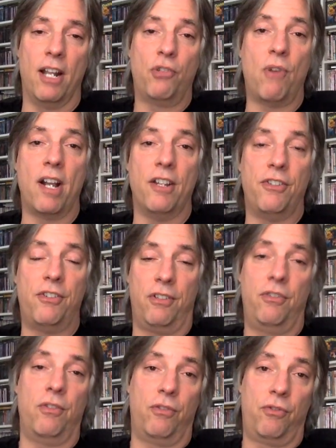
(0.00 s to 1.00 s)
I try to,
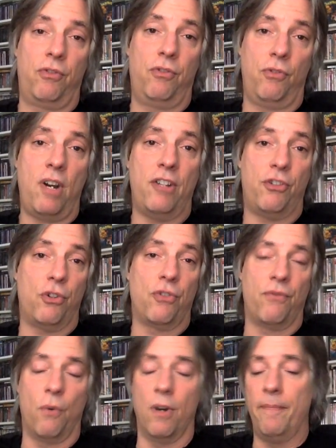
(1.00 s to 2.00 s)
to try and search
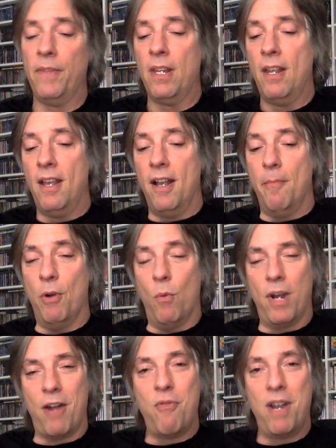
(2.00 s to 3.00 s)
for it. But
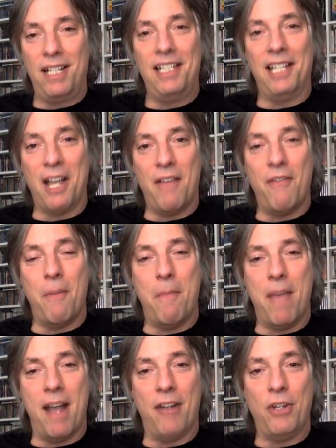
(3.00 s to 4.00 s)
what I really love
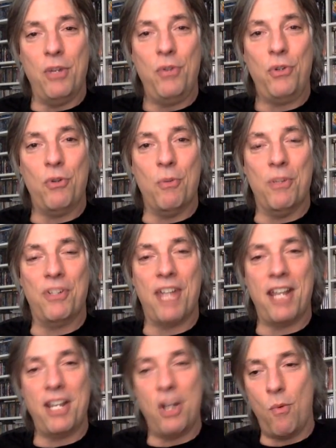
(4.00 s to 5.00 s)
about YouTube is
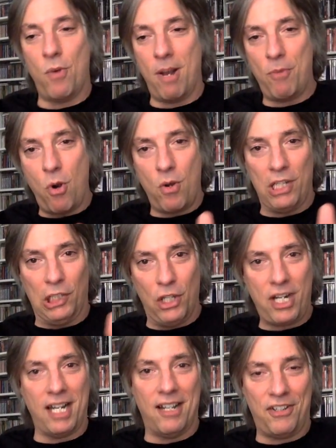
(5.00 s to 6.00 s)
that, you know, when I'm going and
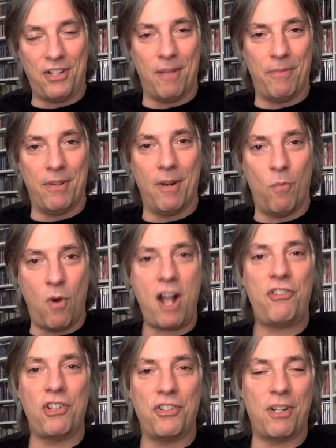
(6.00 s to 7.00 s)
looking at something, I'm
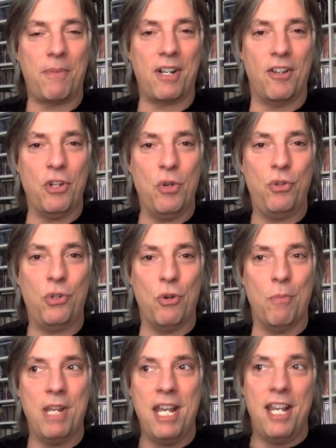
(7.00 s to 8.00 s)
watching something on
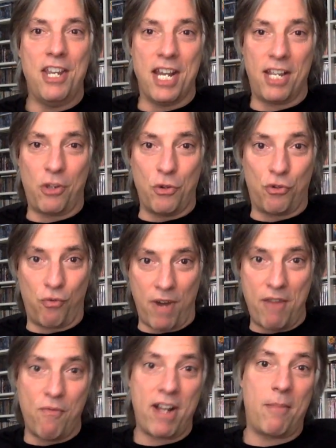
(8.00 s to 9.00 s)
YouTube, you get those
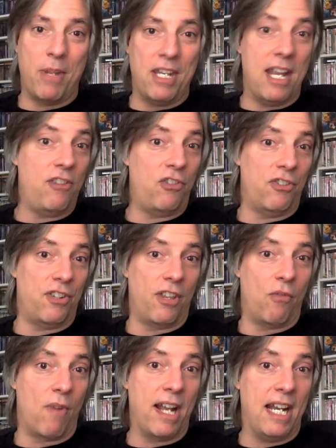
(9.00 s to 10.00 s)
great recommendations on
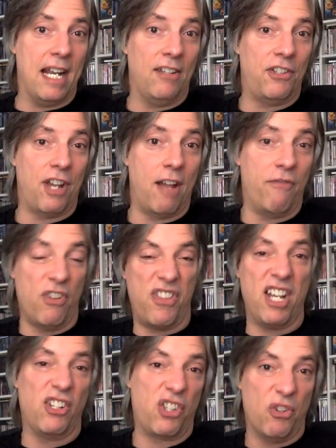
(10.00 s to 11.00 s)
the right hand side for
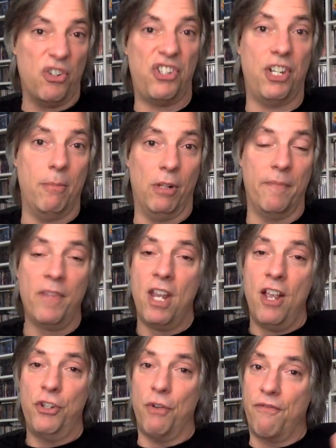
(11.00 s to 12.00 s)
things that are similar.
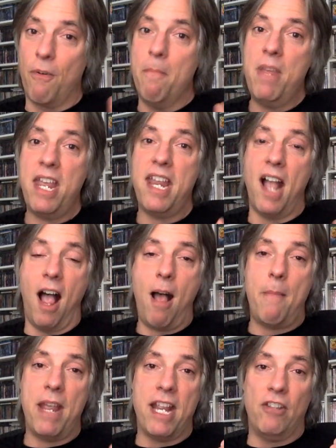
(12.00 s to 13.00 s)
So for me,
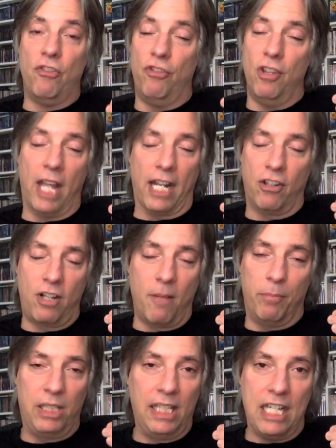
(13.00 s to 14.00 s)
I'm a like
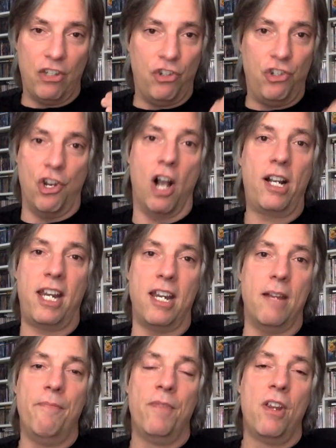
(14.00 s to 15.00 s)
complete
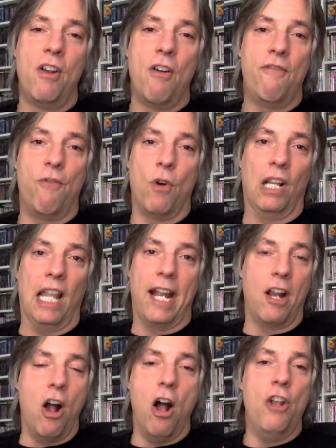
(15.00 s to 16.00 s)
junkie for
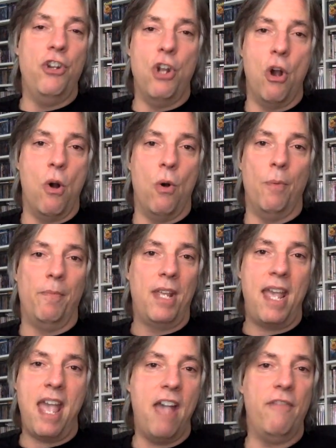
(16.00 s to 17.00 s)
like unknown
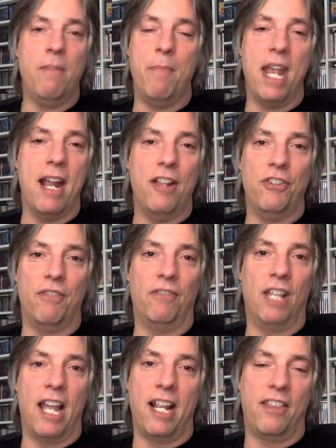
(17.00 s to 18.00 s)
heavy bands of
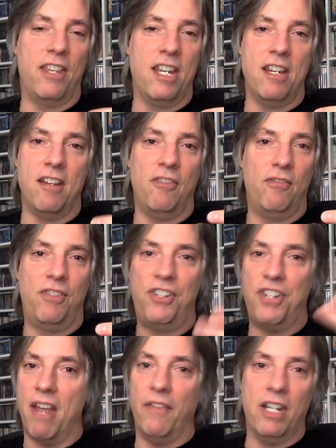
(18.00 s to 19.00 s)
like the
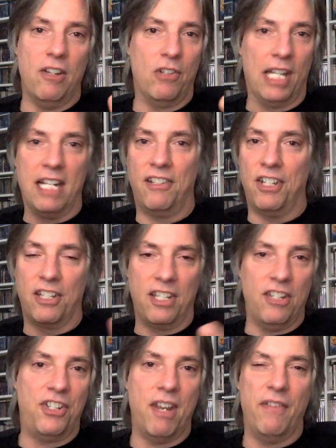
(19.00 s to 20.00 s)
70s, late
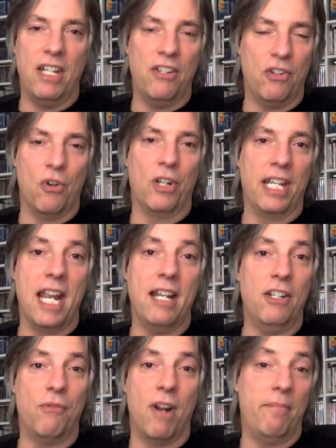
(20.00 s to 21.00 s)
60s, 70s, and early
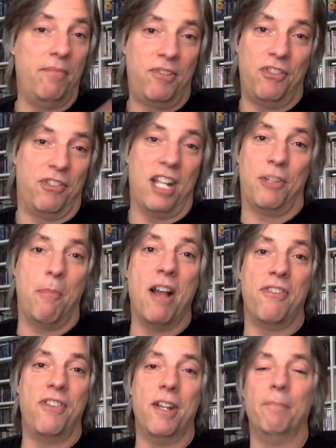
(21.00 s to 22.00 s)
80s, right? Just, that's
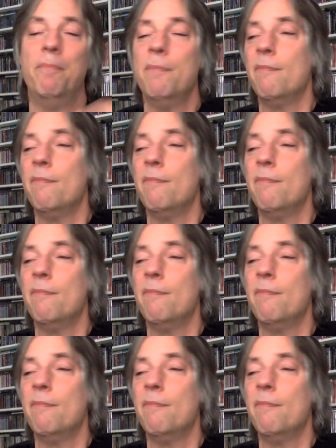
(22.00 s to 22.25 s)
my thing.